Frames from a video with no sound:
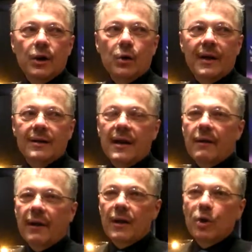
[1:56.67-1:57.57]
you can
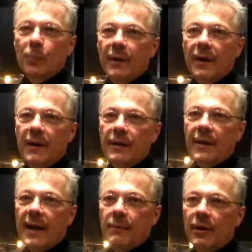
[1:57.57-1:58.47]
direct copy in the
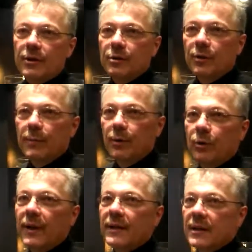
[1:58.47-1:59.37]
camera to the
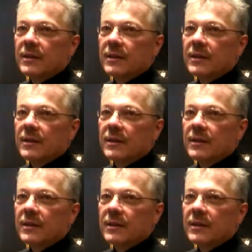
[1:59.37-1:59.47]
Blu-ray yeah.